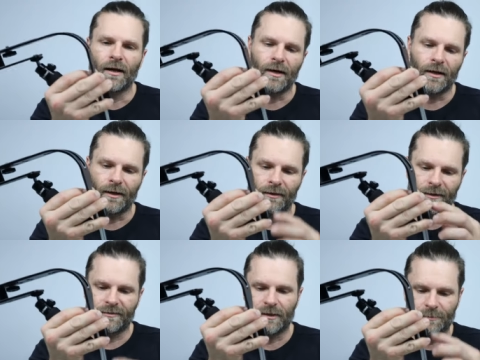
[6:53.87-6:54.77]
And
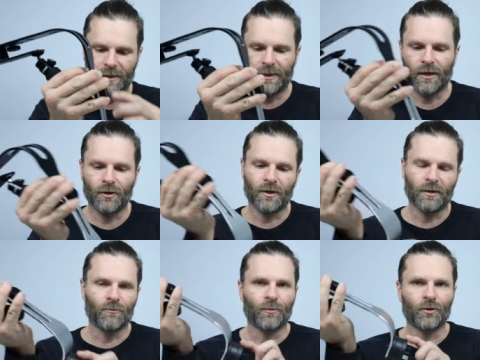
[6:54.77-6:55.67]
this up and down, you
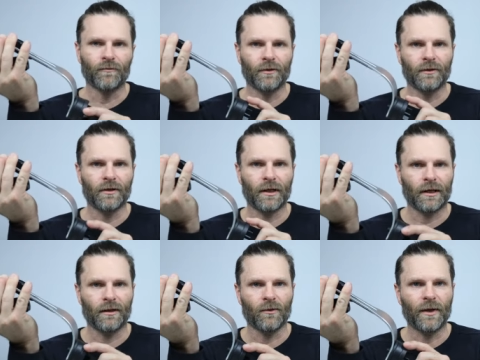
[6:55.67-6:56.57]
can remove
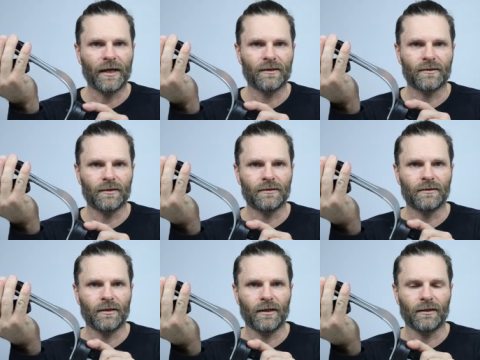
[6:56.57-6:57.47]
the weights
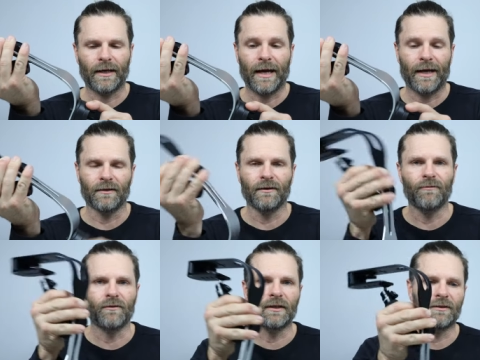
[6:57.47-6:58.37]
and add
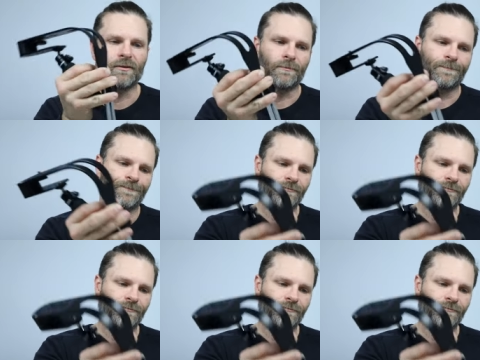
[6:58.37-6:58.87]
if you need to.